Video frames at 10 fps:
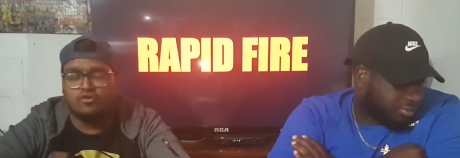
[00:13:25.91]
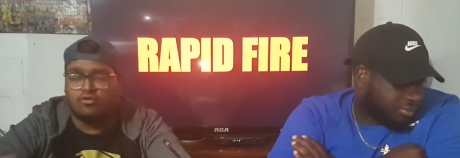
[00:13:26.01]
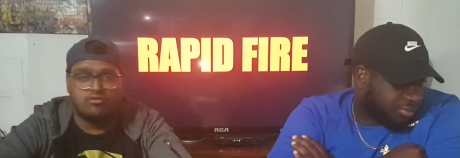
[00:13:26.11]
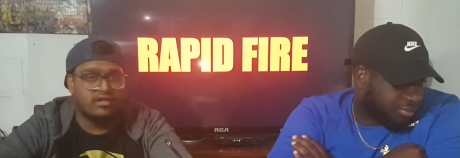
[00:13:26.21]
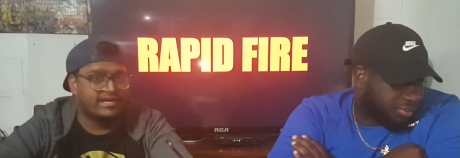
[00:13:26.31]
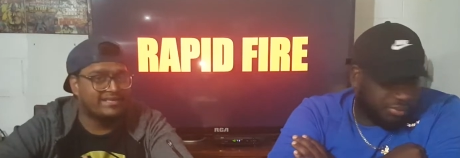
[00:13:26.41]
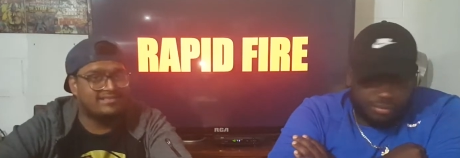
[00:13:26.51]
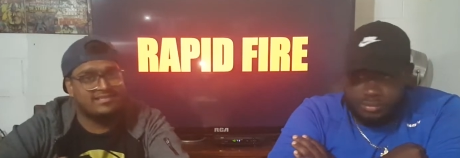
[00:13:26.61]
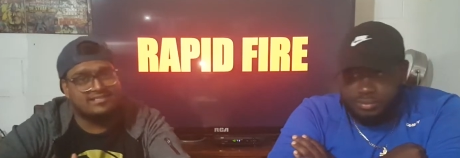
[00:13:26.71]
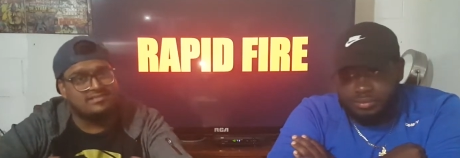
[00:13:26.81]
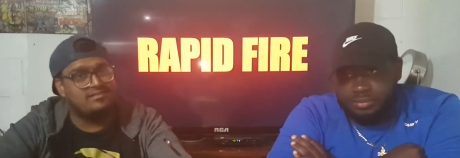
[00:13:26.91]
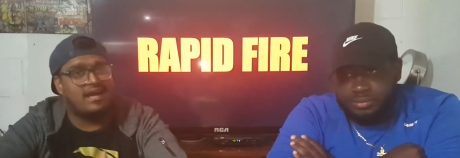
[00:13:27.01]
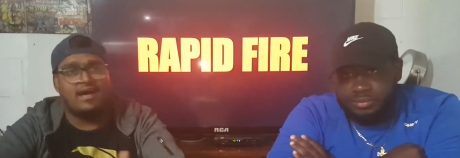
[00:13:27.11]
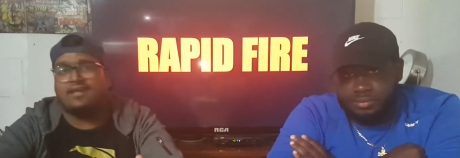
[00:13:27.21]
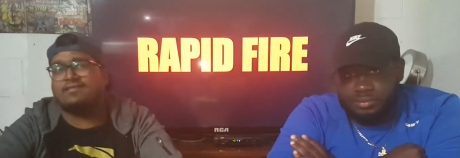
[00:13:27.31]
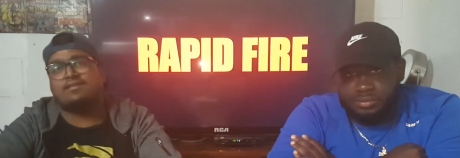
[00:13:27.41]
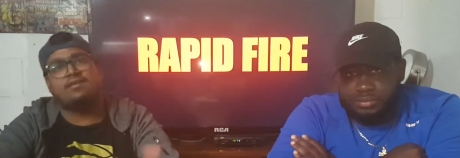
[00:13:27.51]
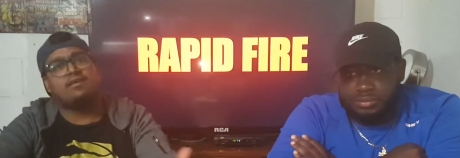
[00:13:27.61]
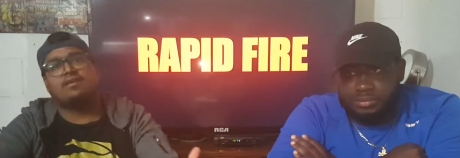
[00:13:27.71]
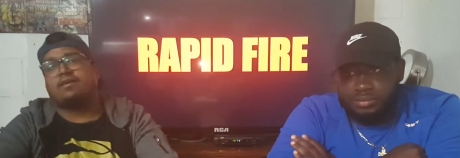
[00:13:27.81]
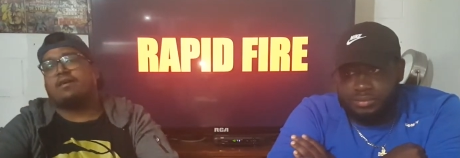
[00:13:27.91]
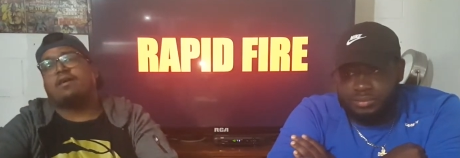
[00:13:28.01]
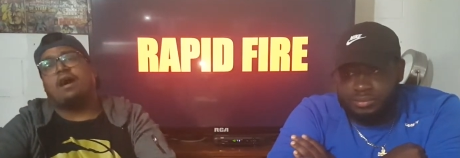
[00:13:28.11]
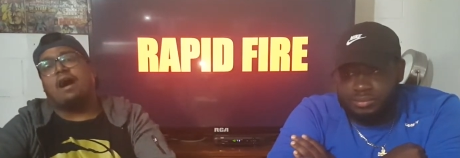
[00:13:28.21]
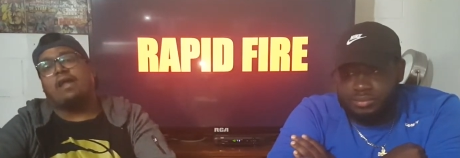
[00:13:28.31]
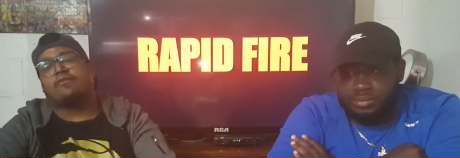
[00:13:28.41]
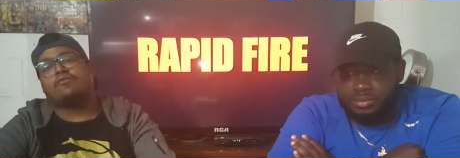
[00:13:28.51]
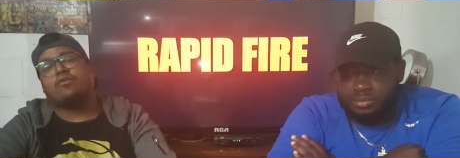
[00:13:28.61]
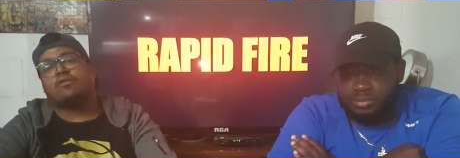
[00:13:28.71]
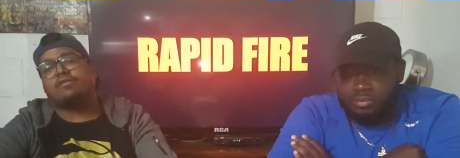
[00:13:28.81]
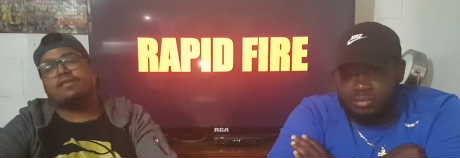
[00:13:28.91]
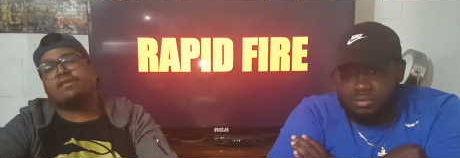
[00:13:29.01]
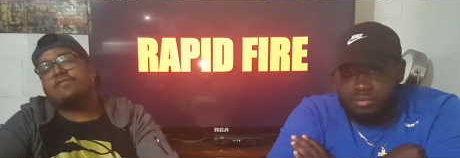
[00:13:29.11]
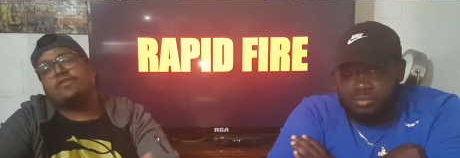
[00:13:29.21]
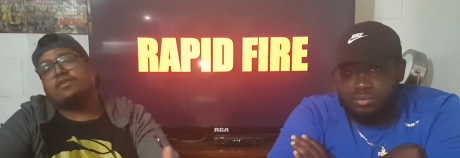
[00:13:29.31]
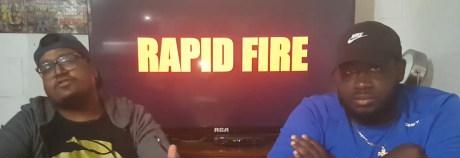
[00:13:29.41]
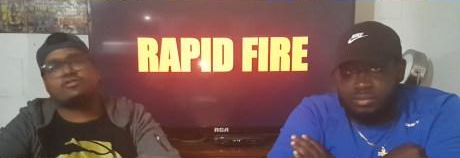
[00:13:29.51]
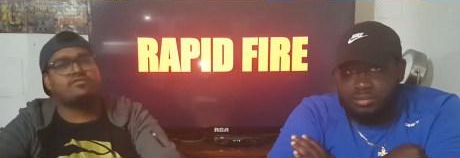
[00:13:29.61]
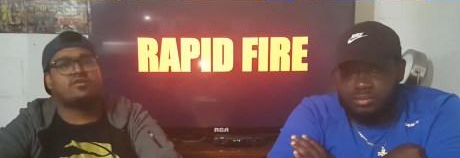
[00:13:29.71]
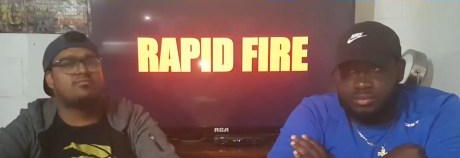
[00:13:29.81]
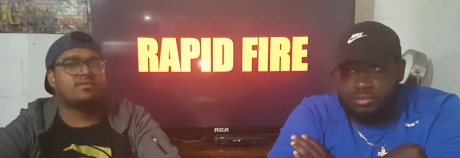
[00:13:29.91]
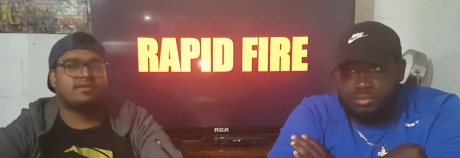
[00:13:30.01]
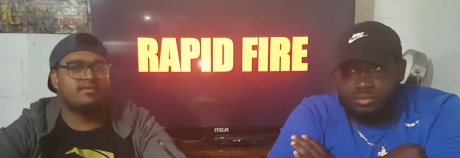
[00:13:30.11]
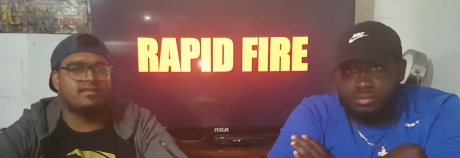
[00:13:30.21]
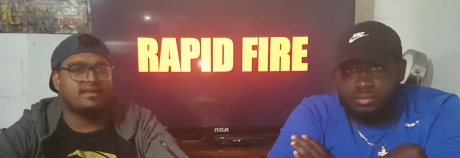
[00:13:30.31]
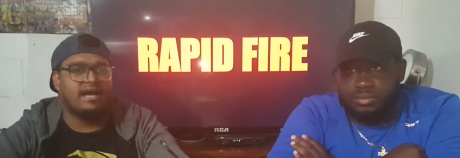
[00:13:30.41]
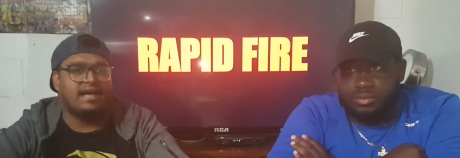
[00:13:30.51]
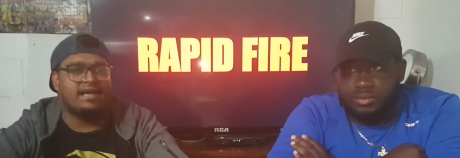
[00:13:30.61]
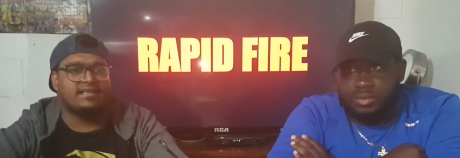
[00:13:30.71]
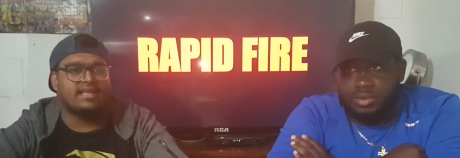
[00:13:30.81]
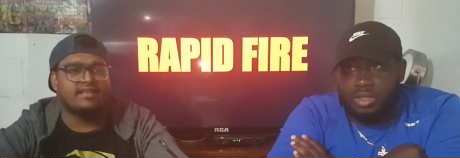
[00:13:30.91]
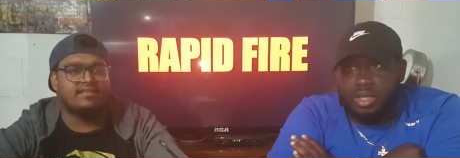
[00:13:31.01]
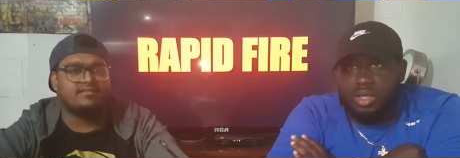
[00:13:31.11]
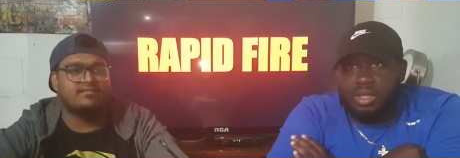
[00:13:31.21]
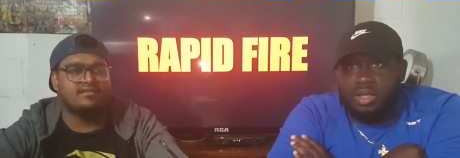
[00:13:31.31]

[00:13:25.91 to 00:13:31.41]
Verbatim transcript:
Speaker 1: no like this and that I don't know. Like, if you're injured, don't play. Like, I, I get it.